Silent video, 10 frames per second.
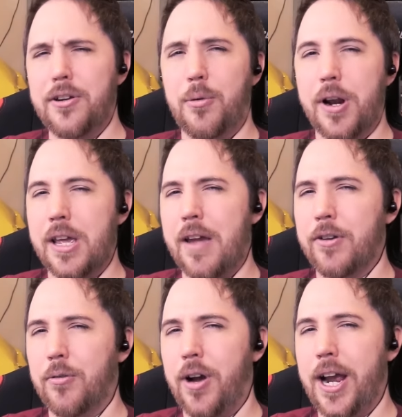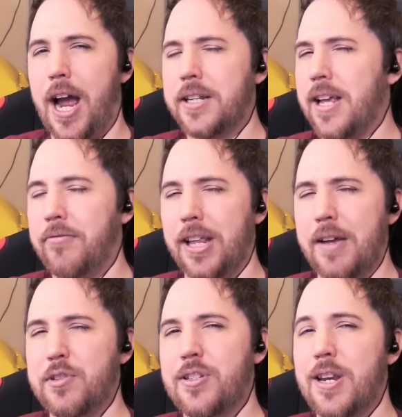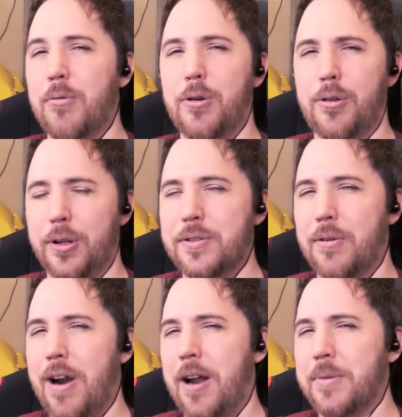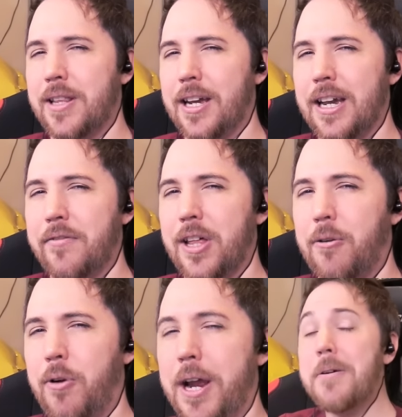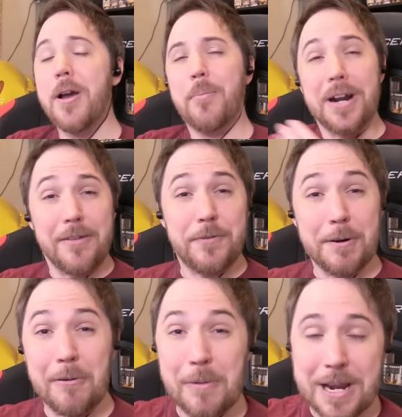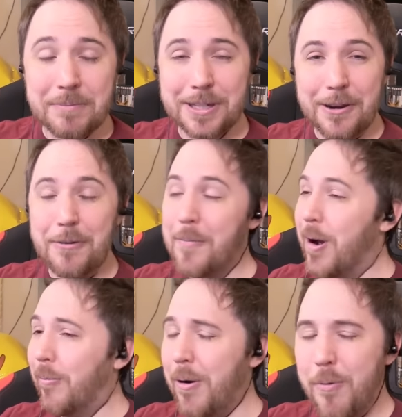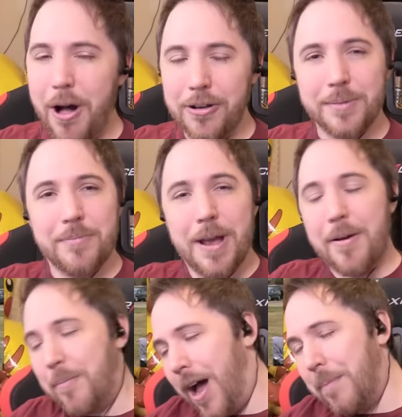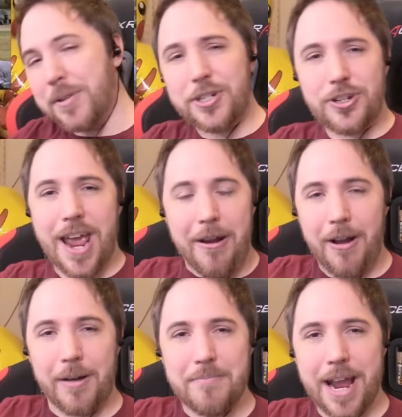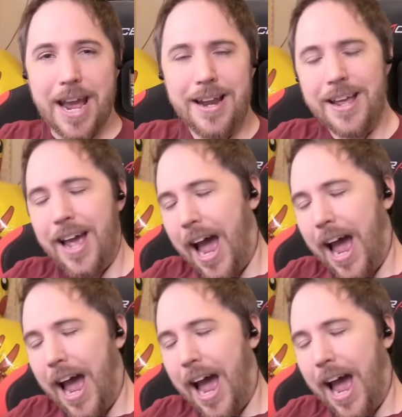I don't know what gave it away. I definitely have zero clues around me that gave that away. But if you're a weeb too, well, welcome. Pop a chair up, man.